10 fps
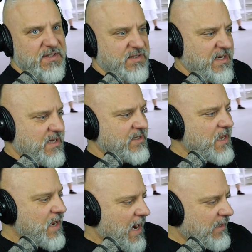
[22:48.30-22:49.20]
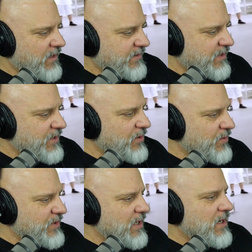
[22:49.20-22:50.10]
stance I like to
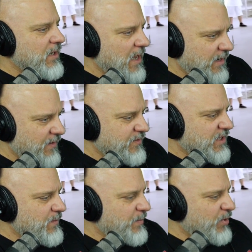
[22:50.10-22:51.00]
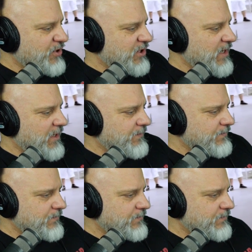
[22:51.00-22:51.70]
use. Kevin's going to be pushing in.